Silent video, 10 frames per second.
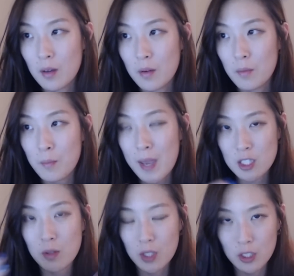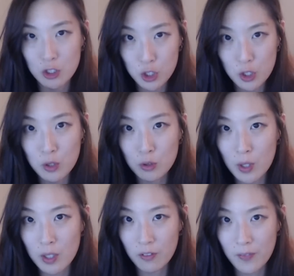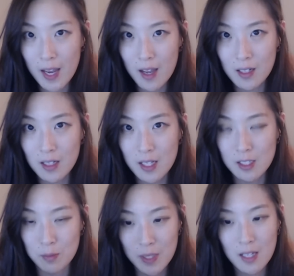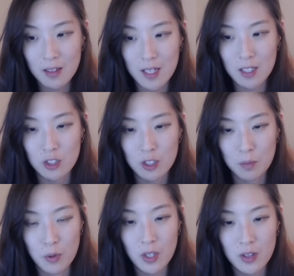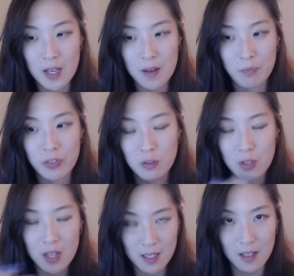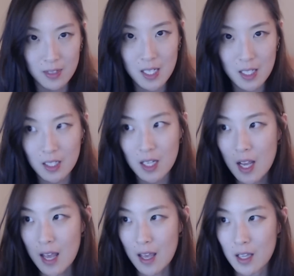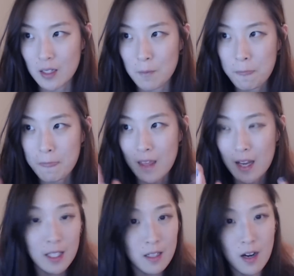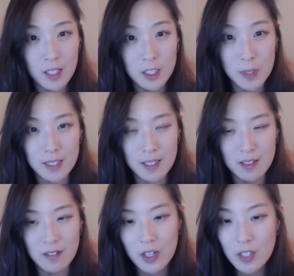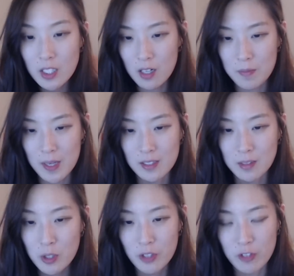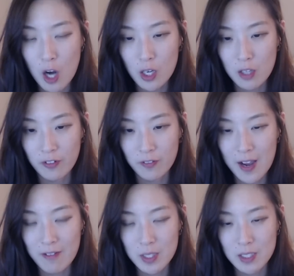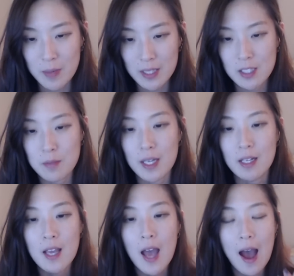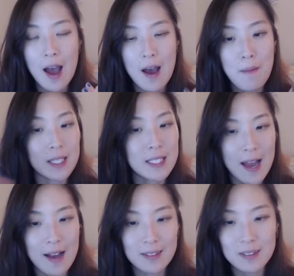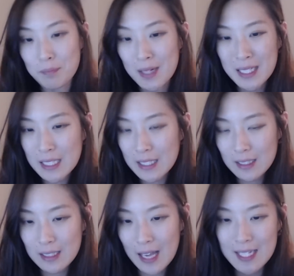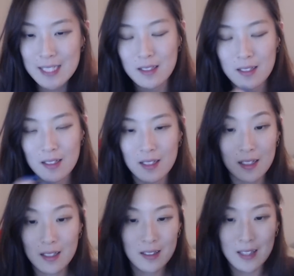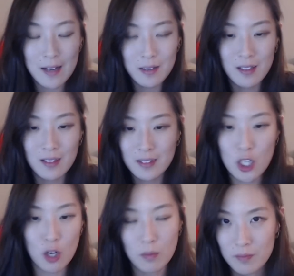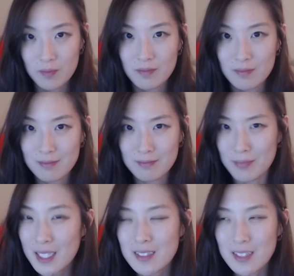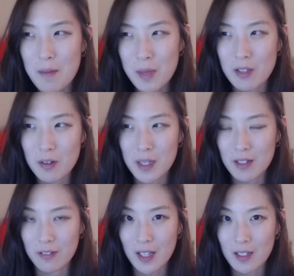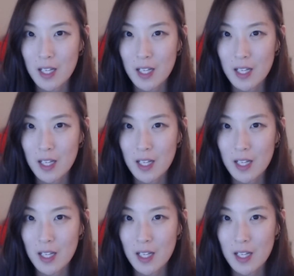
makes you a good true loyal fan is being there to support them through thick and thin and I cannot express that enough. I already talked about this. I'm already talking for five minutes about this, but uh, yeah, money. I didn't. That no, money does not make you a better fan.